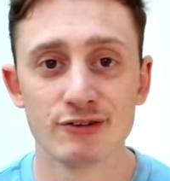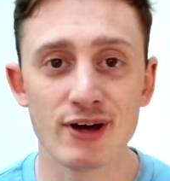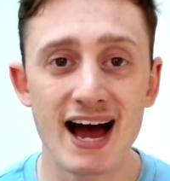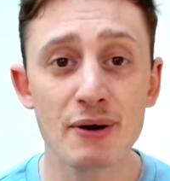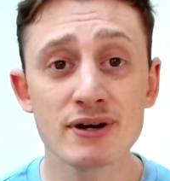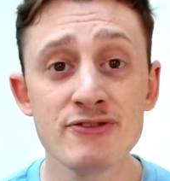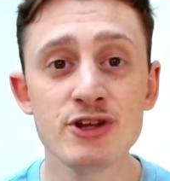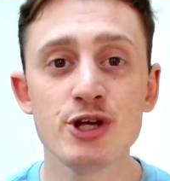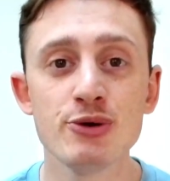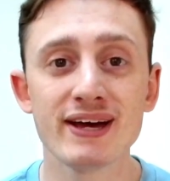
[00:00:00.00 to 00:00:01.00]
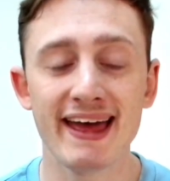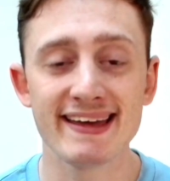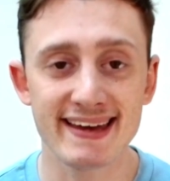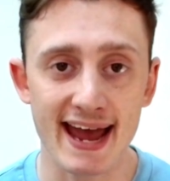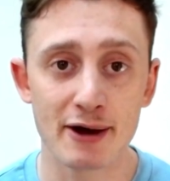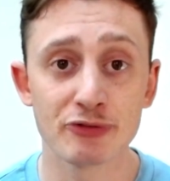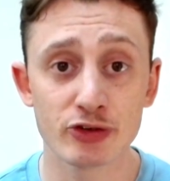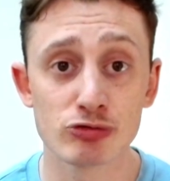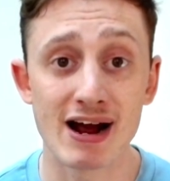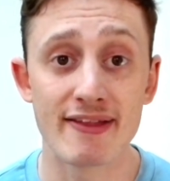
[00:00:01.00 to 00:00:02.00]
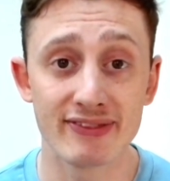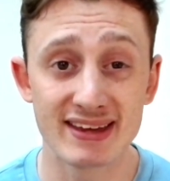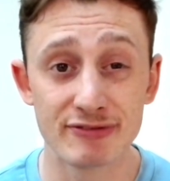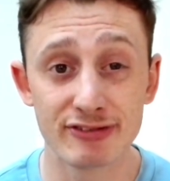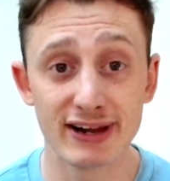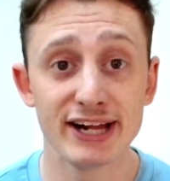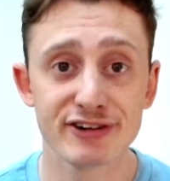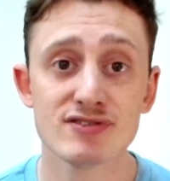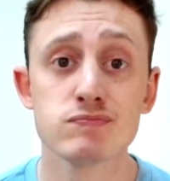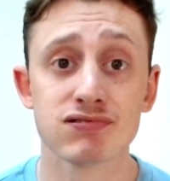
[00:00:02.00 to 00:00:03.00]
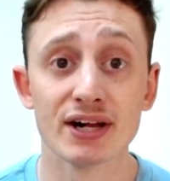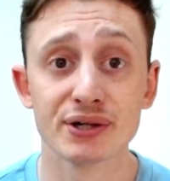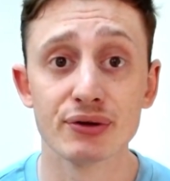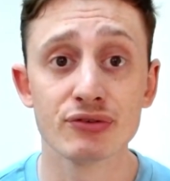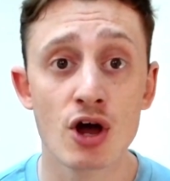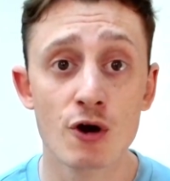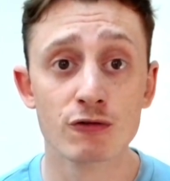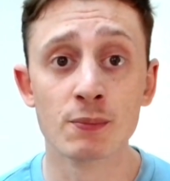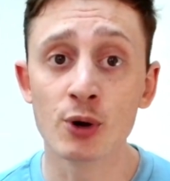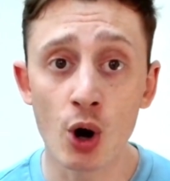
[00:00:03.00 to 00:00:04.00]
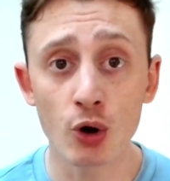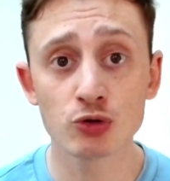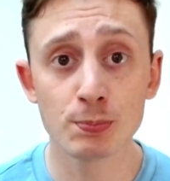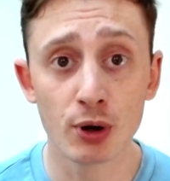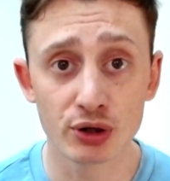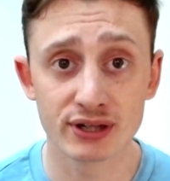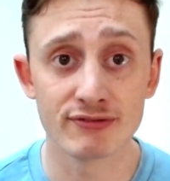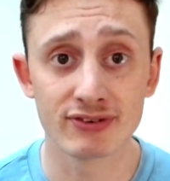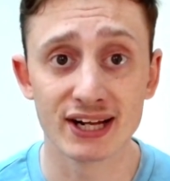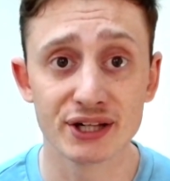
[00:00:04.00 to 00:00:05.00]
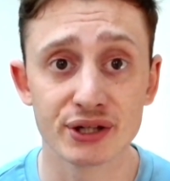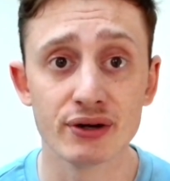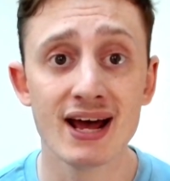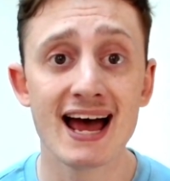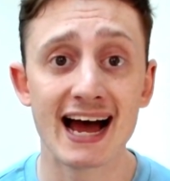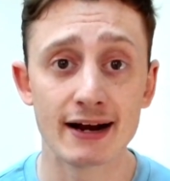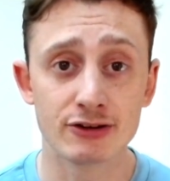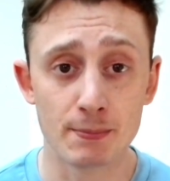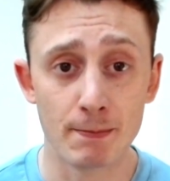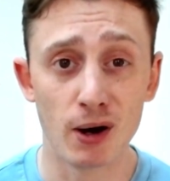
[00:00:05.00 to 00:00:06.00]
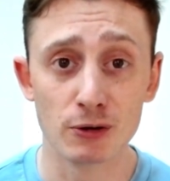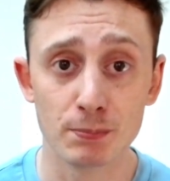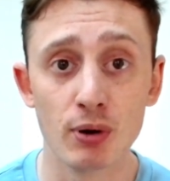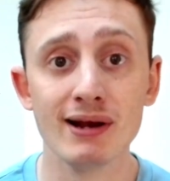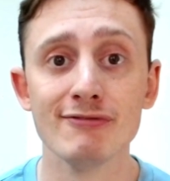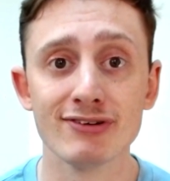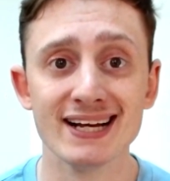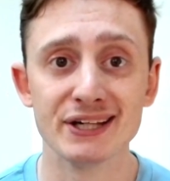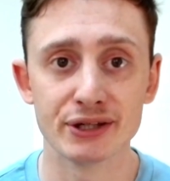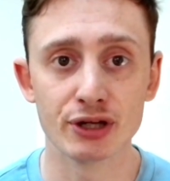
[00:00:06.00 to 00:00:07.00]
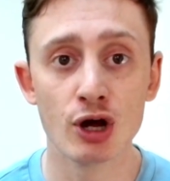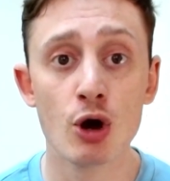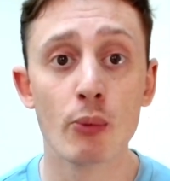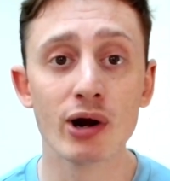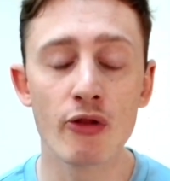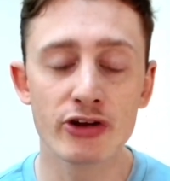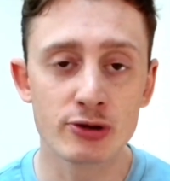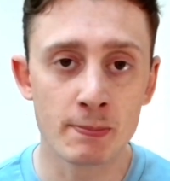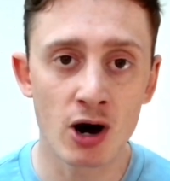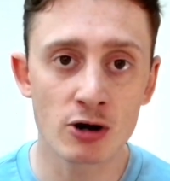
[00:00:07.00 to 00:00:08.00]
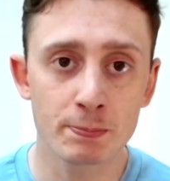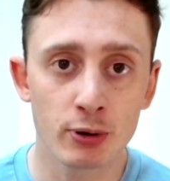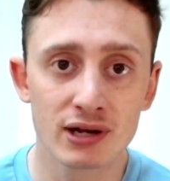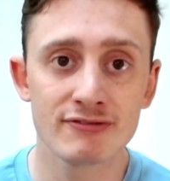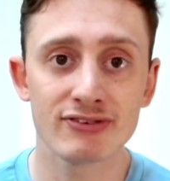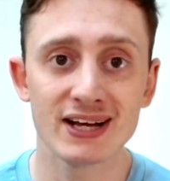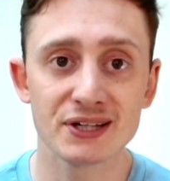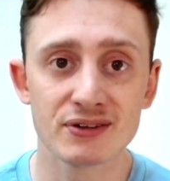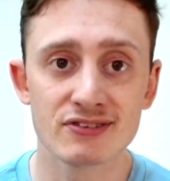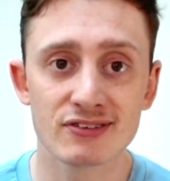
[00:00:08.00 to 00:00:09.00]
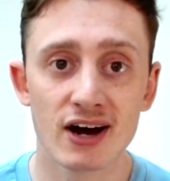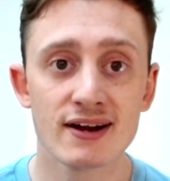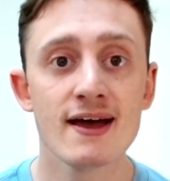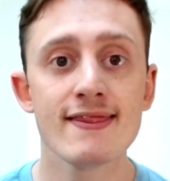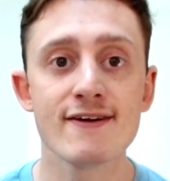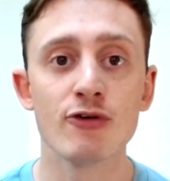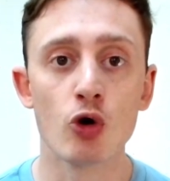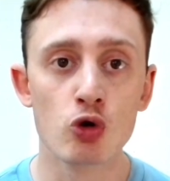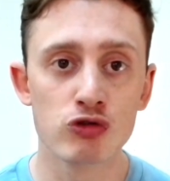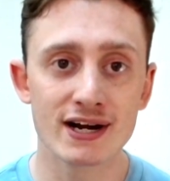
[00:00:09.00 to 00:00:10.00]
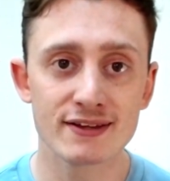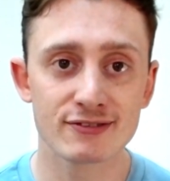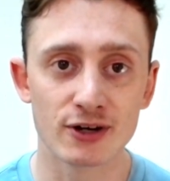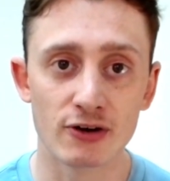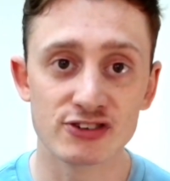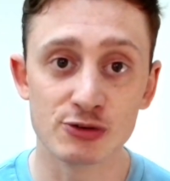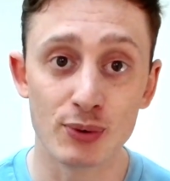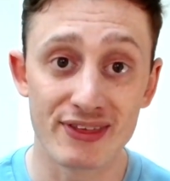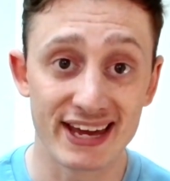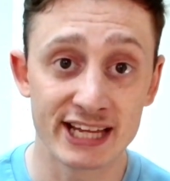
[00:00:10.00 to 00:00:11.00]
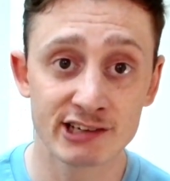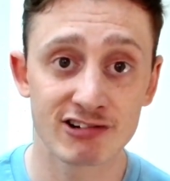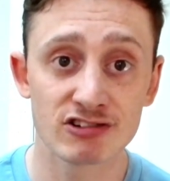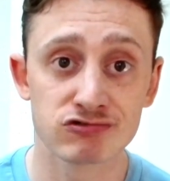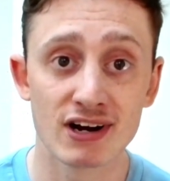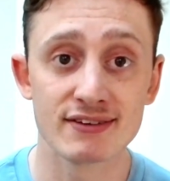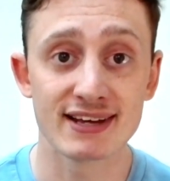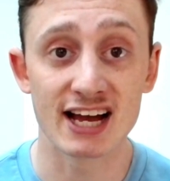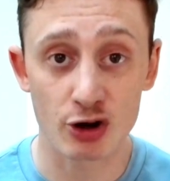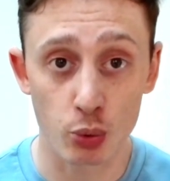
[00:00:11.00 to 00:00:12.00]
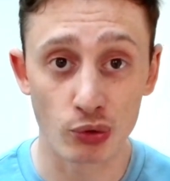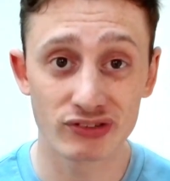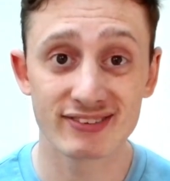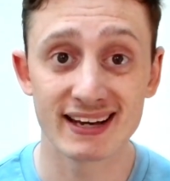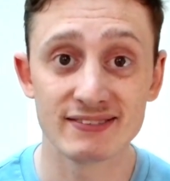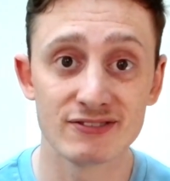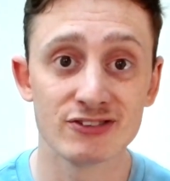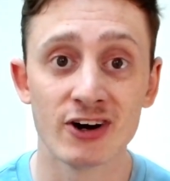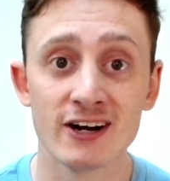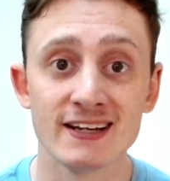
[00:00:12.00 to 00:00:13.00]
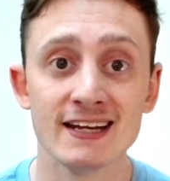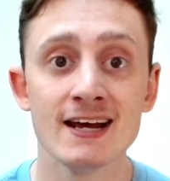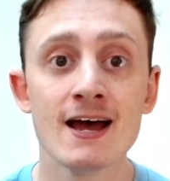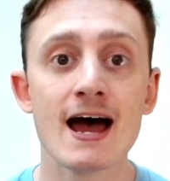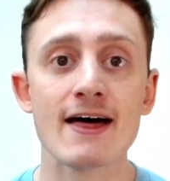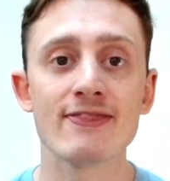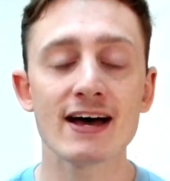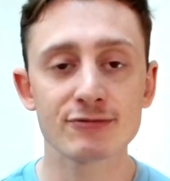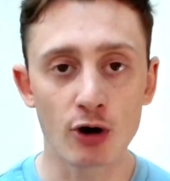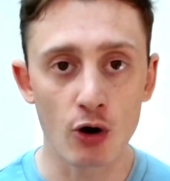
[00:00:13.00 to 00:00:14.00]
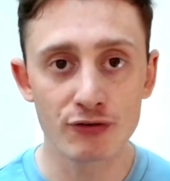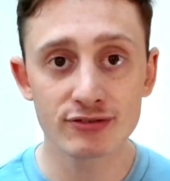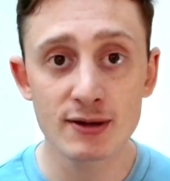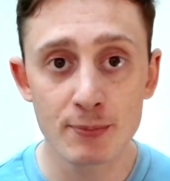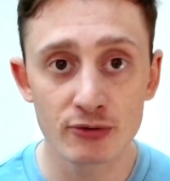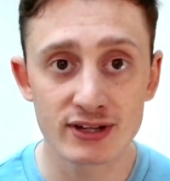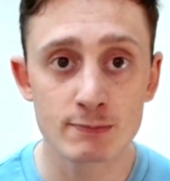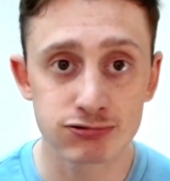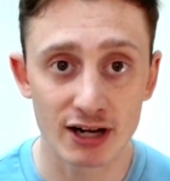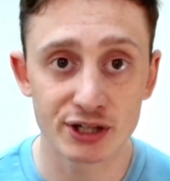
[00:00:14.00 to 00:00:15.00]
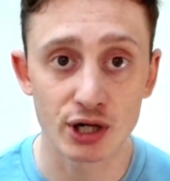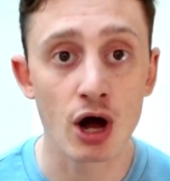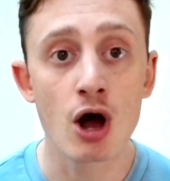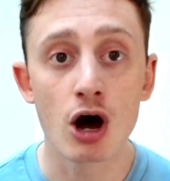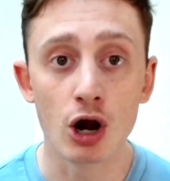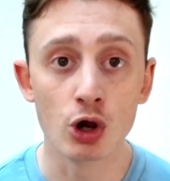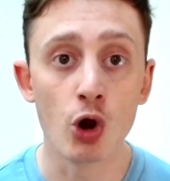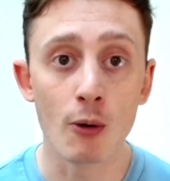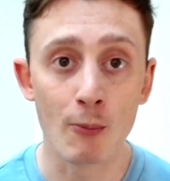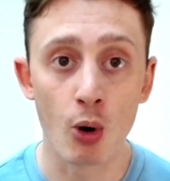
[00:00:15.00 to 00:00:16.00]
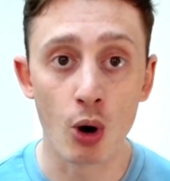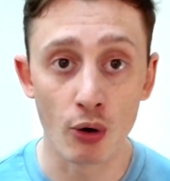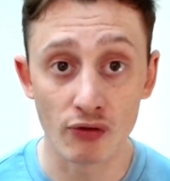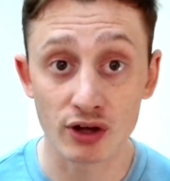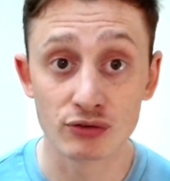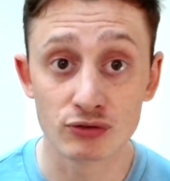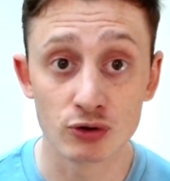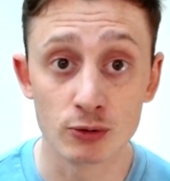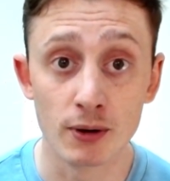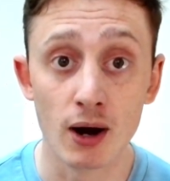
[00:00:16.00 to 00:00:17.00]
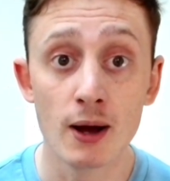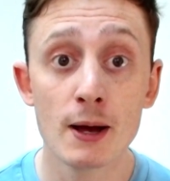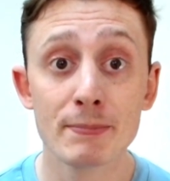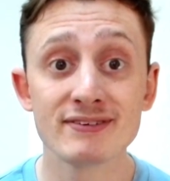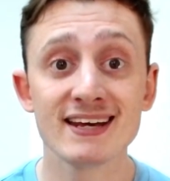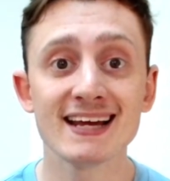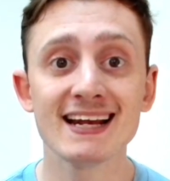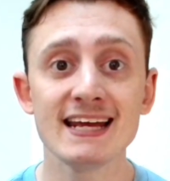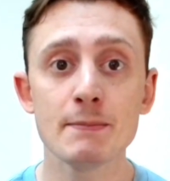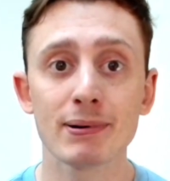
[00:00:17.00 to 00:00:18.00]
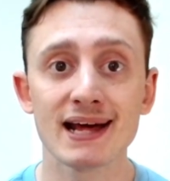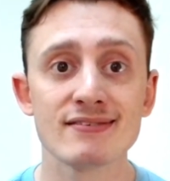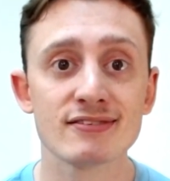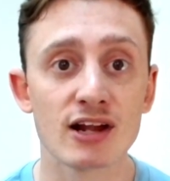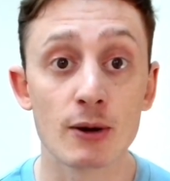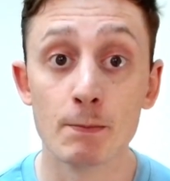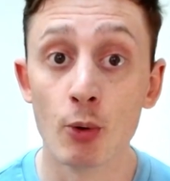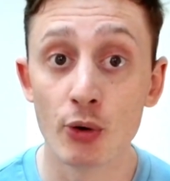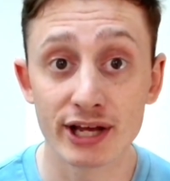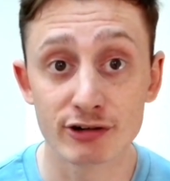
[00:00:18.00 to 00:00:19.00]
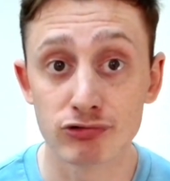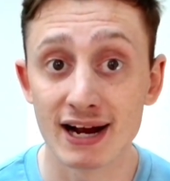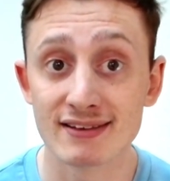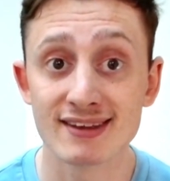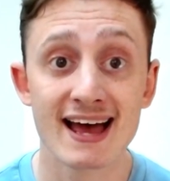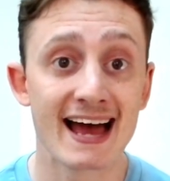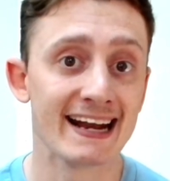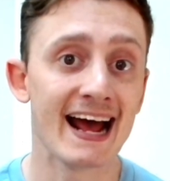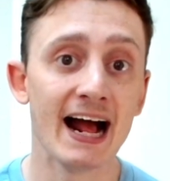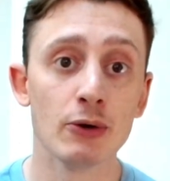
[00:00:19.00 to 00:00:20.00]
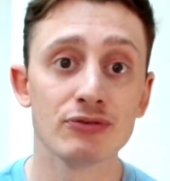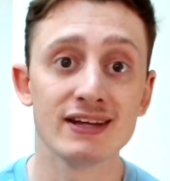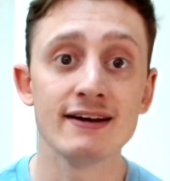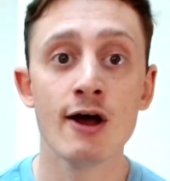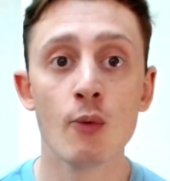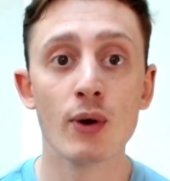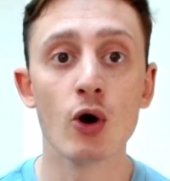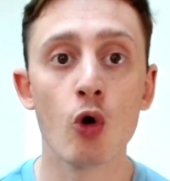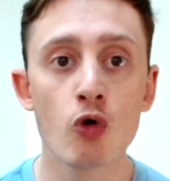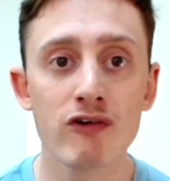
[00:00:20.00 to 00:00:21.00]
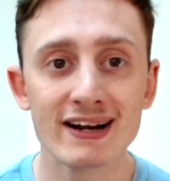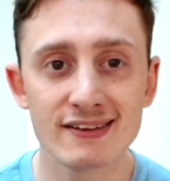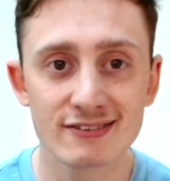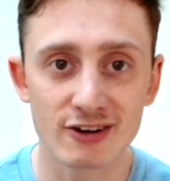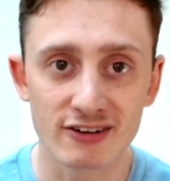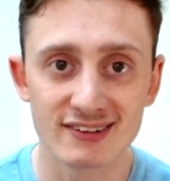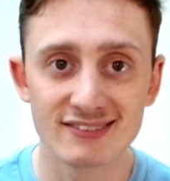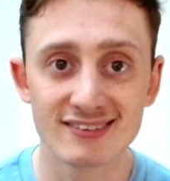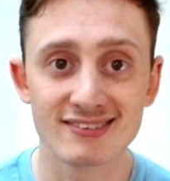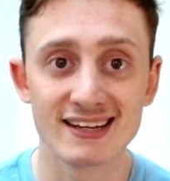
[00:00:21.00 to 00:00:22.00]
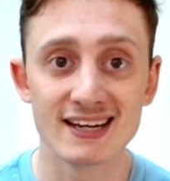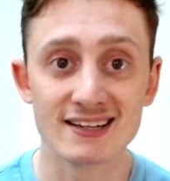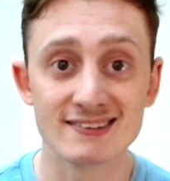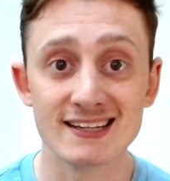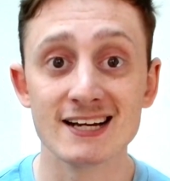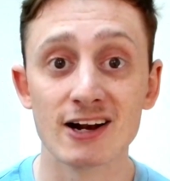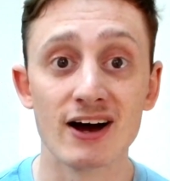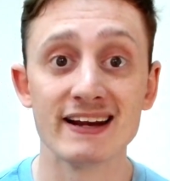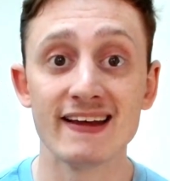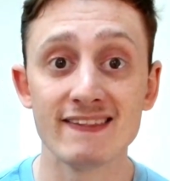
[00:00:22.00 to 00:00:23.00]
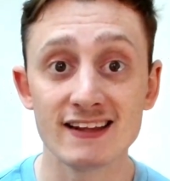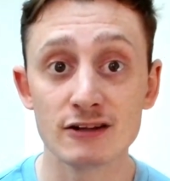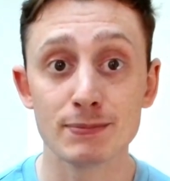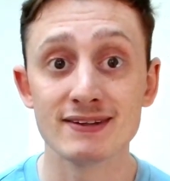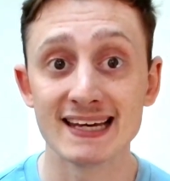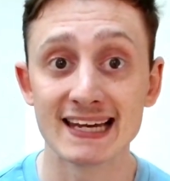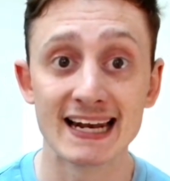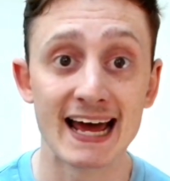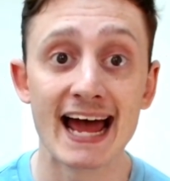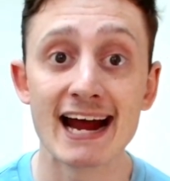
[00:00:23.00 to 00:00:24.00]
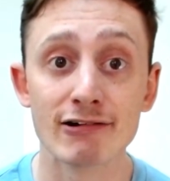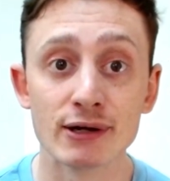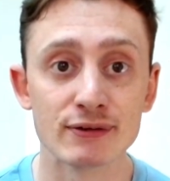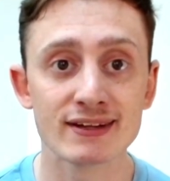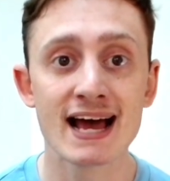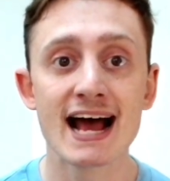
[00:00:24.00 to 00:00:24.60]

So how can the UK counteract the inflationary pressures from cost push inflation and demand pull inflation? Well, on the demand pull inflation side, they've already started with interest rates and quantitative tightening, and that's obviously putting pressure a lot more on the consumer, particularly in places like mortgage rates and housing. We're already starting to see a decline in these particular areas.